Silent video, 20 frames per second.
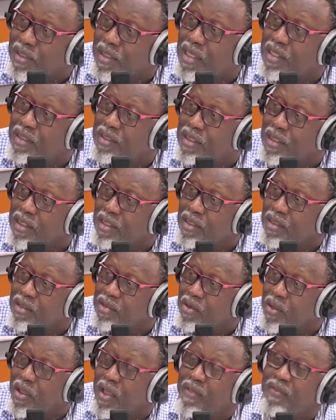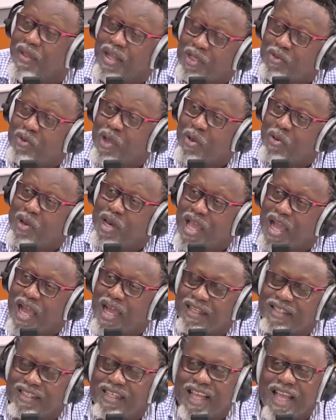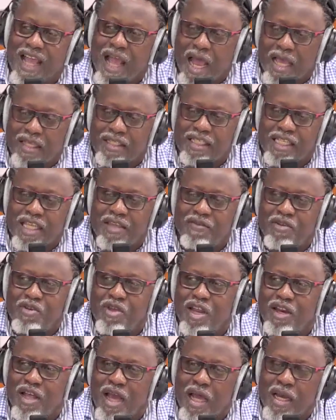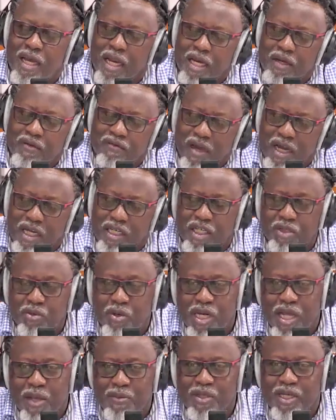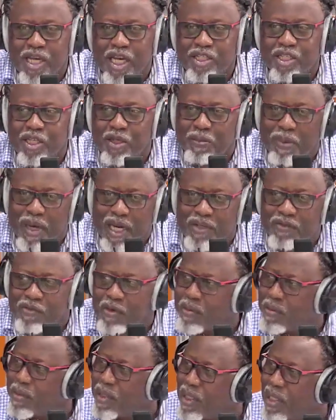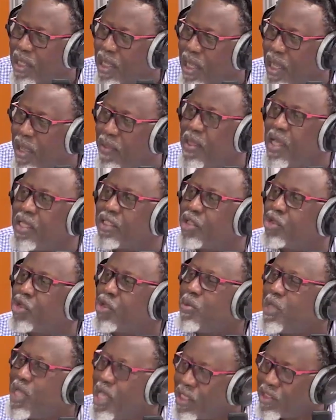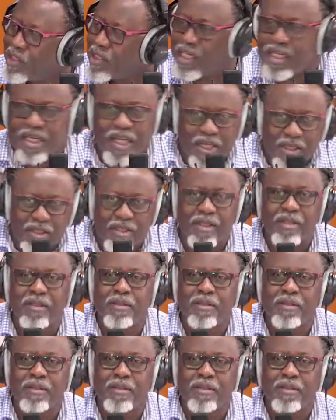Yes. So yes. That's why when I asked, has it given you an advantage when it comes to a national platform? The answer should be yes, it does.